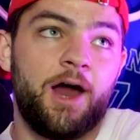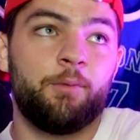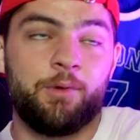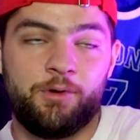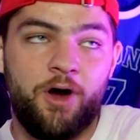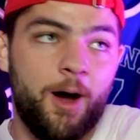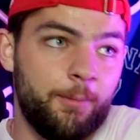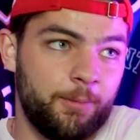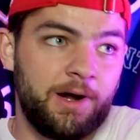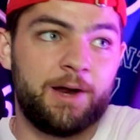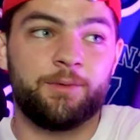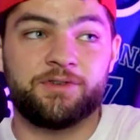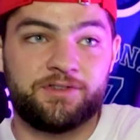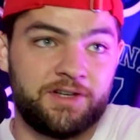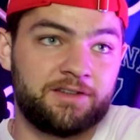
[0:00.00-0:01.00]
and we were operating
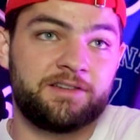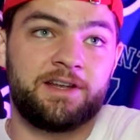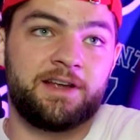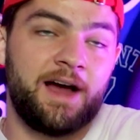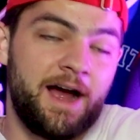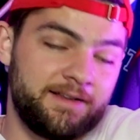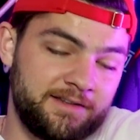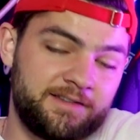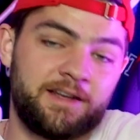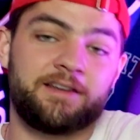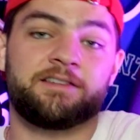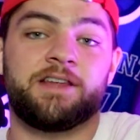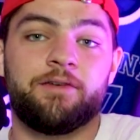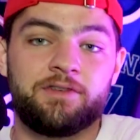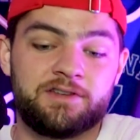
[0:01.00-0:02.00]
with 16 guys instead of
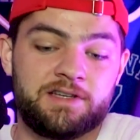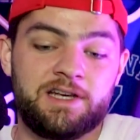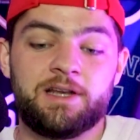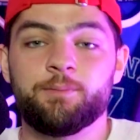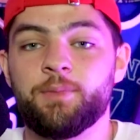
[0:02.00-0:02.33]
17.